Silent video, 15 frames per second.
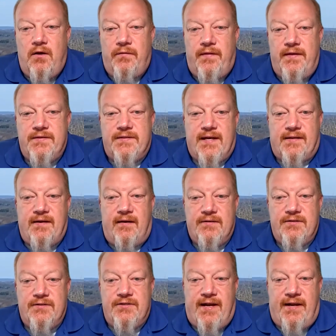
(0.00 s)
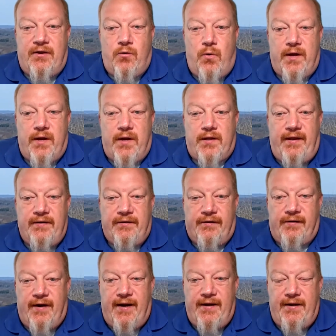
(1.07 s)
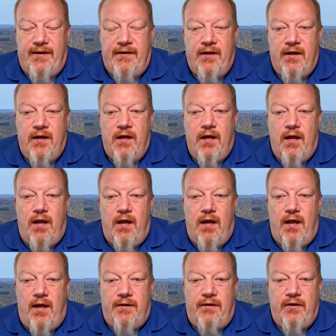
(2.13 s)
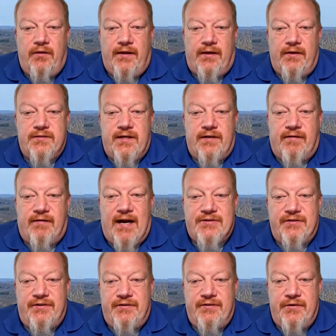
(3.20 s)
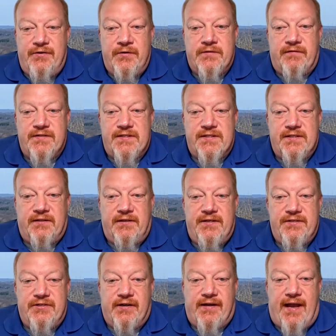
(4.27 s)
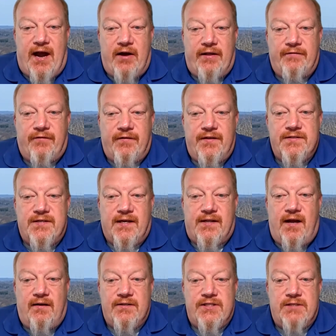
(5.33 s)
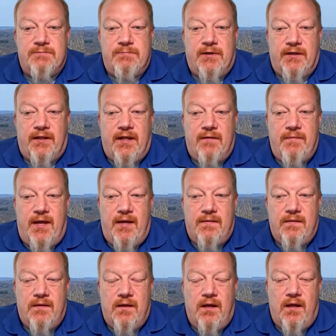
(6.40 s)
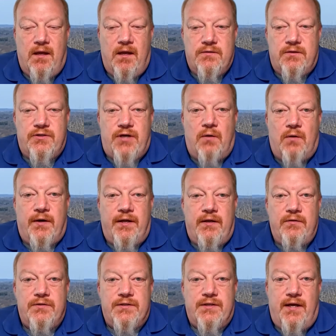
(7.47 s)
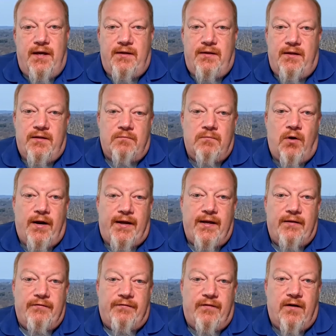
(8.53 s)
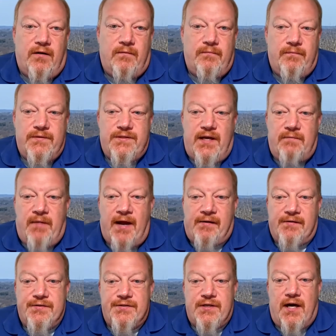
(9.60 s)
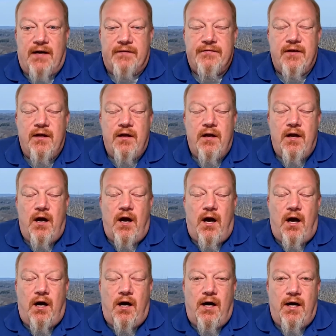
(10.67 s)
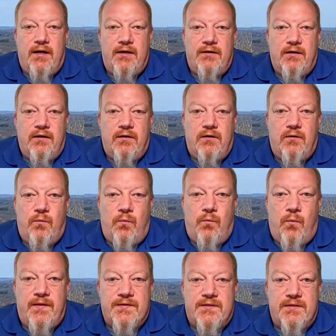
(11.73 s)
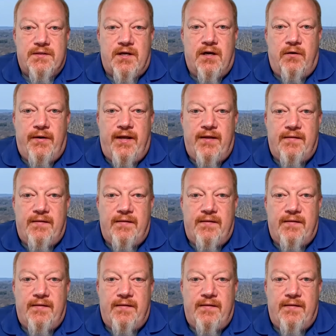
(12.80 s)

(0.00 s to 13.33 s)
these technologies are getting quickly integrated. And, like you said, Roger, in your newest facilities, you're accounting for these technologies, building them in. So, John, what are you seeing in the market from, say, Microsoft on where this is going,